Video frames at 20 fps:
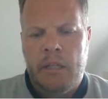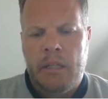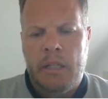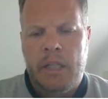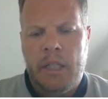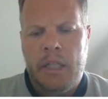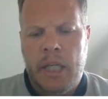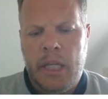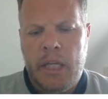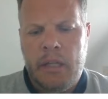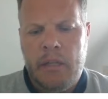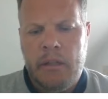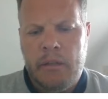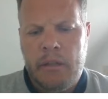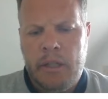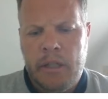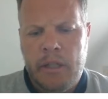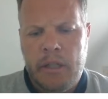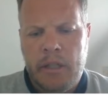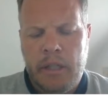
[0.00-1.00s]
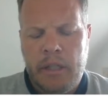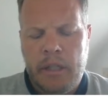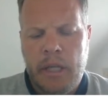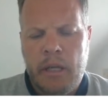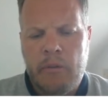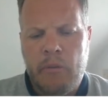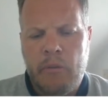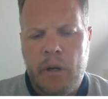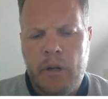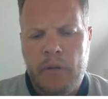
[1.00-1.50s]
Yeah.
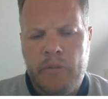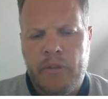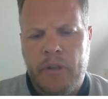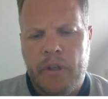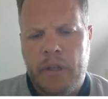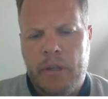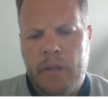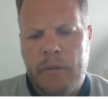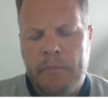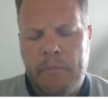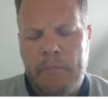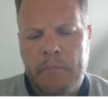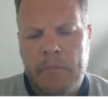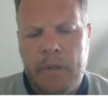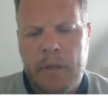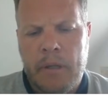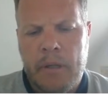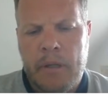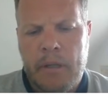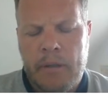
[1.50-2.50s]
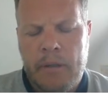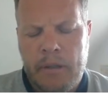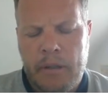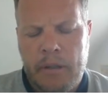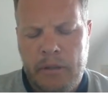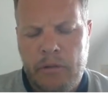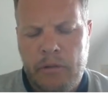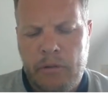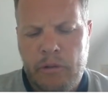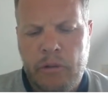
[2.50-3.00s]
One of them,
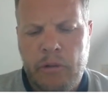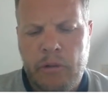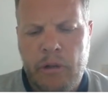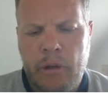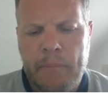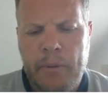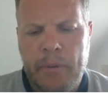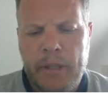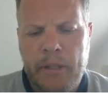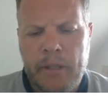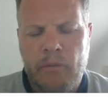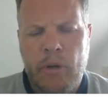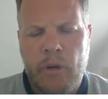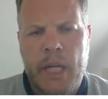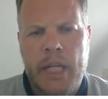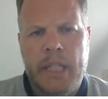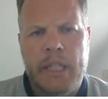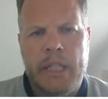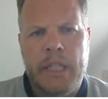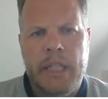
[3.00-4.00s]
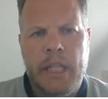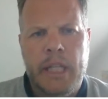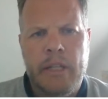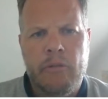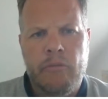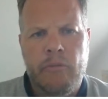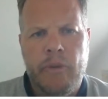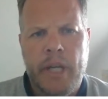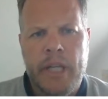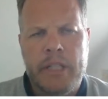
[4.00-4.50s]
you're completely right. The
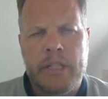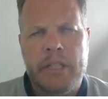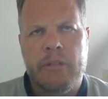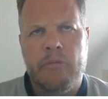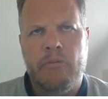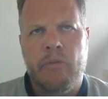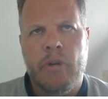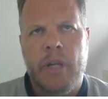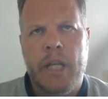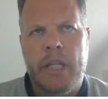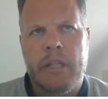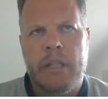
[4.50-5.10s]
innovation rate,